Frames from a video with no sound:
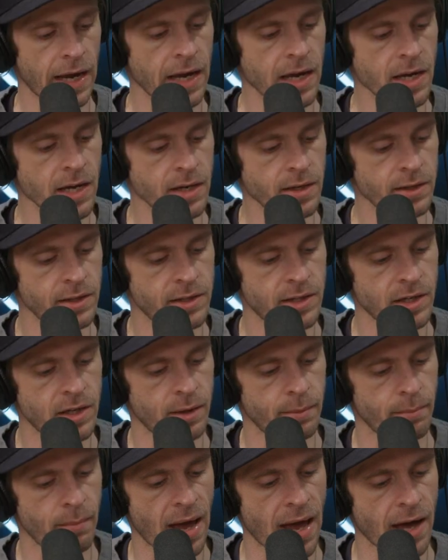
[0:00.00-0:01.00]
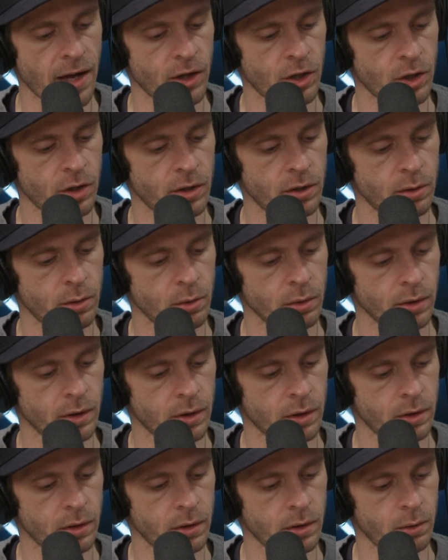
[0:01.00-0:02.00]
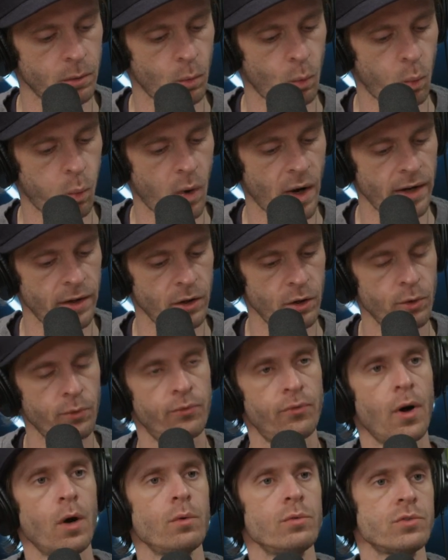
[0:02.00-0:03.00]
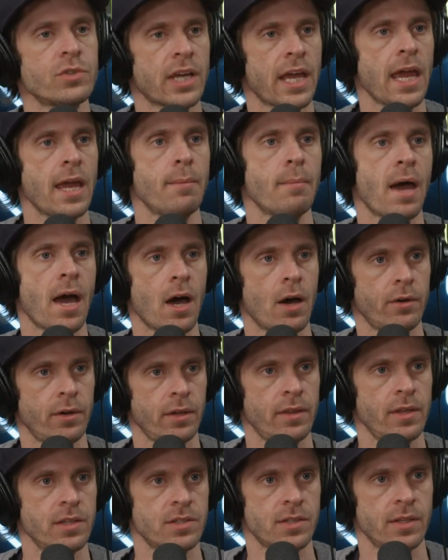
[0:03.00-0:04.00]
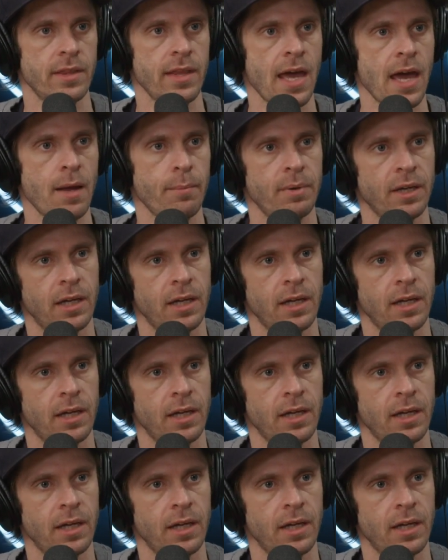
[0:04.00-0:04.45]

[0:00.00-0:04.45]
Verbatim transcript: And it didn't matter what new phones came out and this and that,